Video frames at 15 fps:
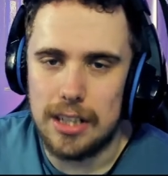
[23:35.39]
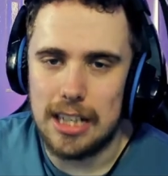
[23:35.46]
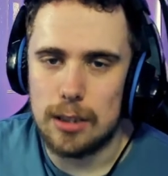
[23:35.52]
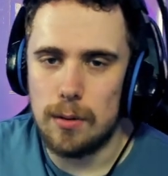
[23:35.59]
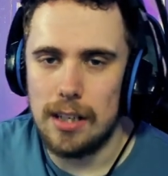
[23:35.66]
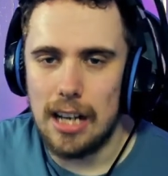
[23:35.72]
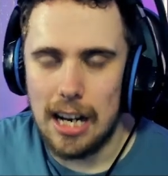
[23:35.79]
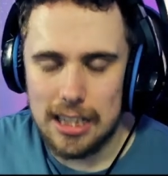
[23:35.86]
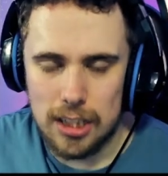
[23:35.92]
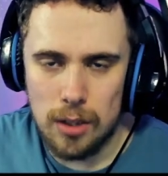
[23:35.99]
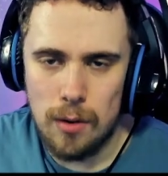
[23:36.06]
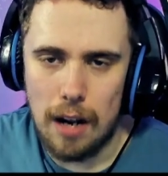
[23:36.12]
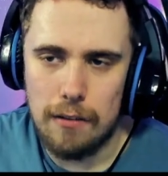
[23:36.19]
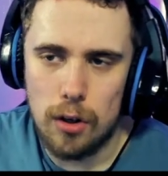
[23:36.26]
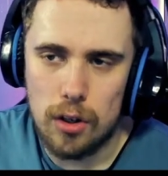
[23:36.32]
I do
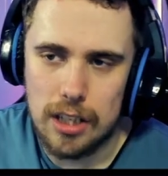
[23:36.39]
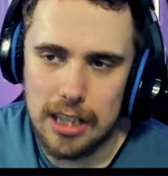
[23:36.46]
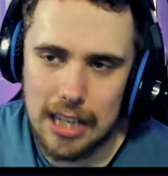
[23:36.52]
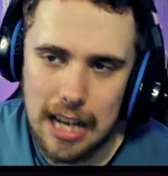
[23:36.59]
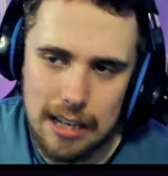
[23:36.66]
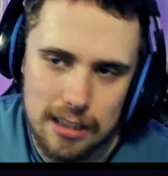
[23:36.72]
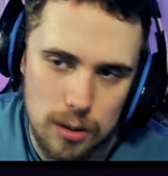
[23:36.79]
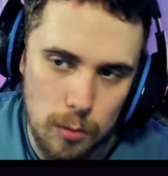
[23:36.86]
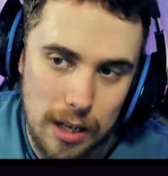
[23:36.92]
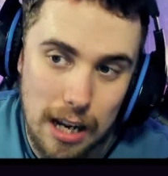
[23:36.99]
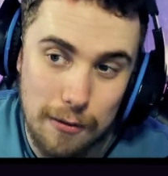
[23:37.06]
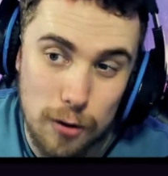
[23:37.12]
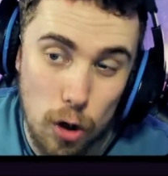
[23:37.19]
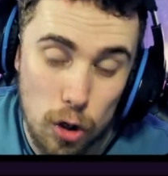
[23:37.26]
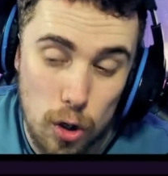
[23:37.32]
have a look at the games that we
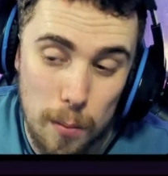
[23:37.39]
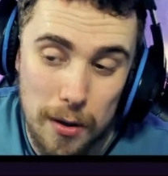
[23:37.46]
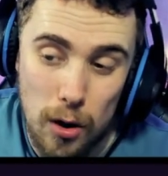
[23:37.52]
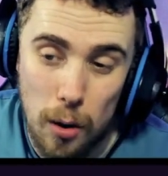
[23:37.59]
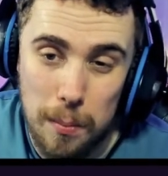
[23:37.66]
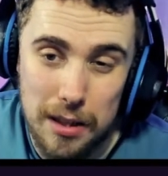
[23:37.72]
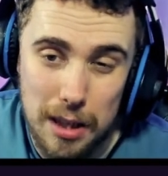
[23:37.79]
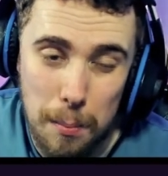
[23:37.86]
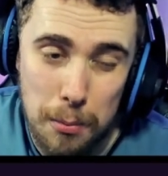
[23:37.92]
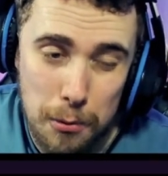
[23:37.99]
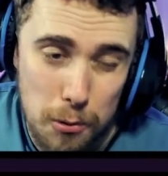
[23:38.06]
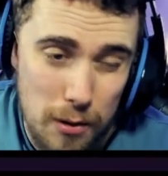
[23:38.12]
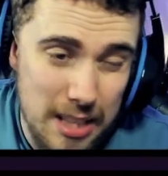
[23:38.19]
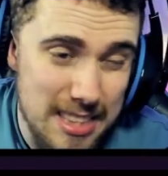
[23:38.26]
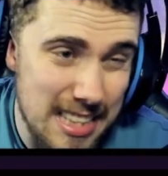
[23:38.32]
have got coming up, and they're
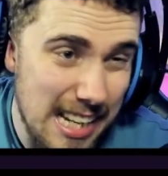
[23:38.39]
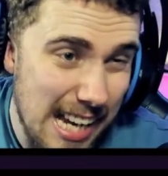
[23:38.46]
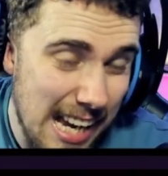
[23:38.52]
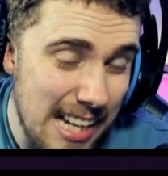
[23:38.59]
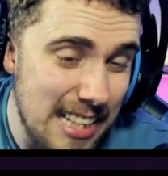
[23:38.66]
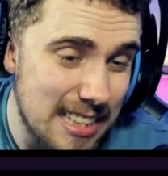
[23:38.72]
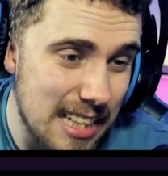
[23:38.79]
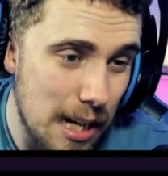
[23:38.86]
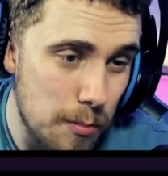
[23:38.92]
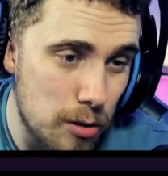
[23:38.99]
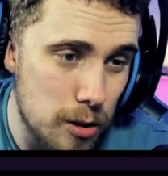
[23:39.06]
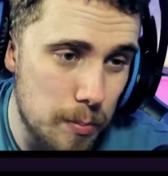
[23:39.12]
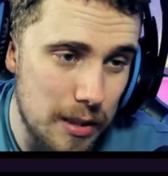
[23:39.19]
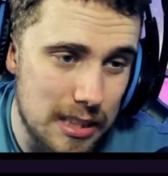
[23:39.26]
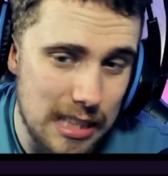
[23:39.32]
pretty easy, it
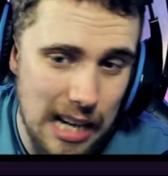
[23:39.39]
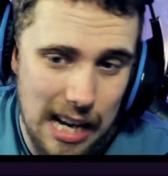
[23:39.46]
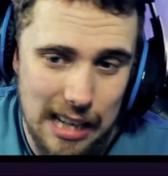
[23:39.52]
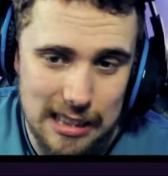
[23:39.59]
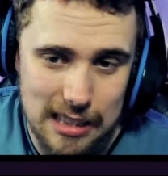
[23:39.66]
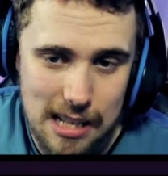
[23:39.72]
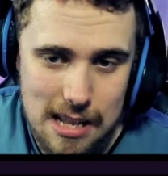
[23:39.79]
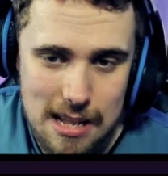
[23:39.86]
must be said.